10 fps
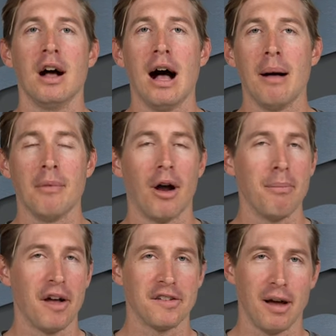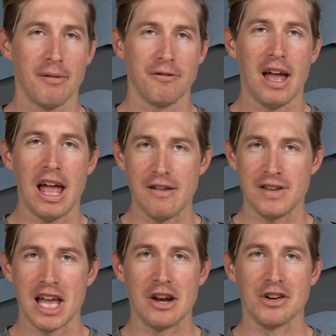our best of
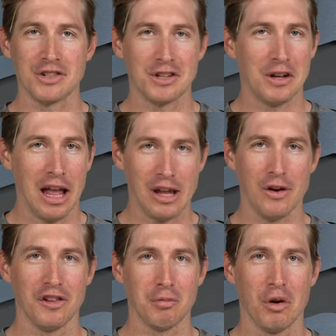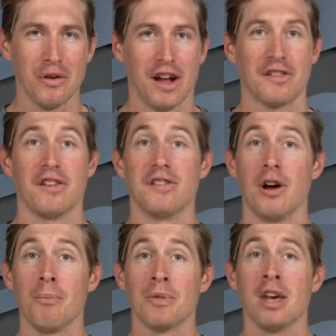aviators here at SportRx. So